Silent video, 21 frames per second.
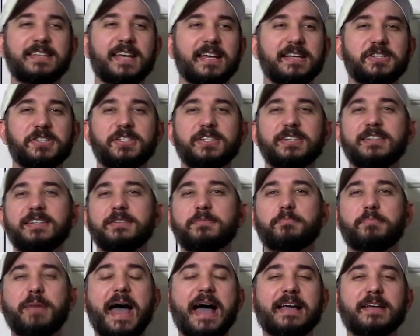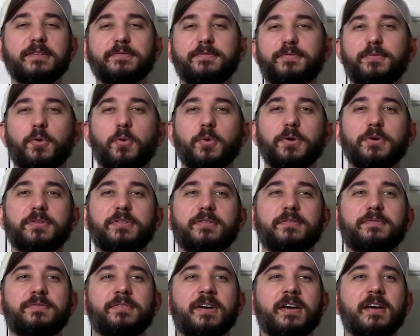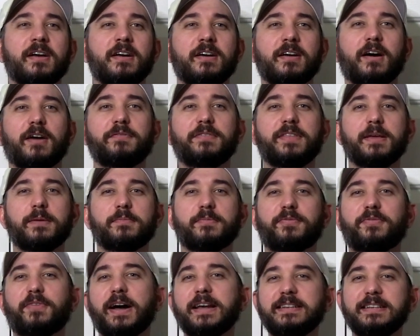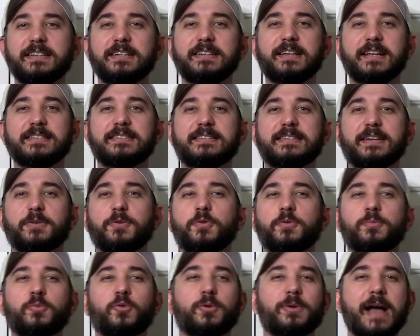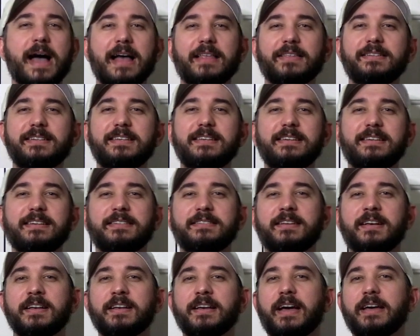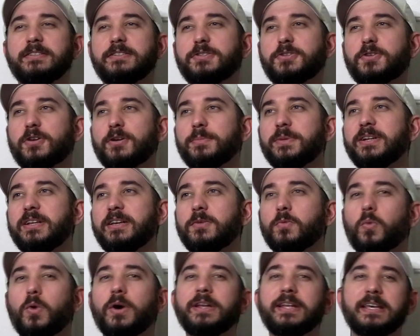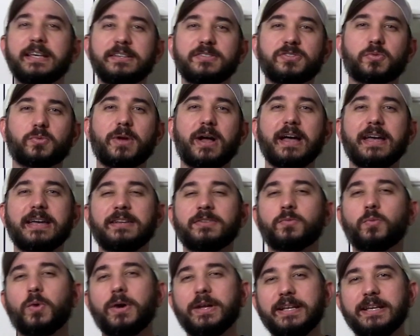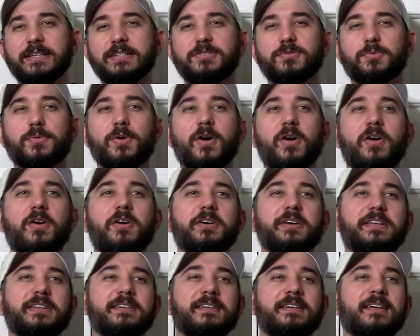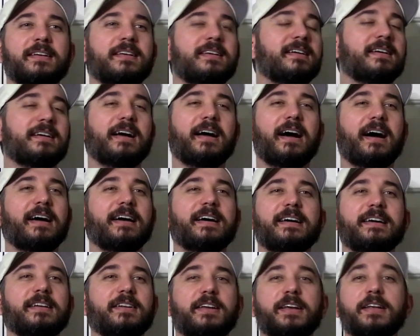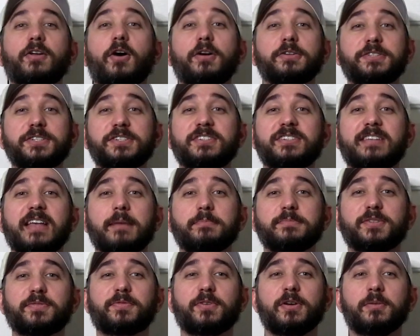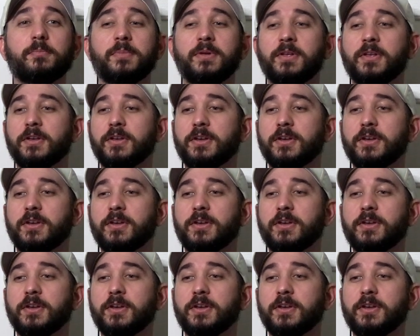tension and back and forth of them fighting against their own morality and determining what is right and what is wrong. And it all just stems from,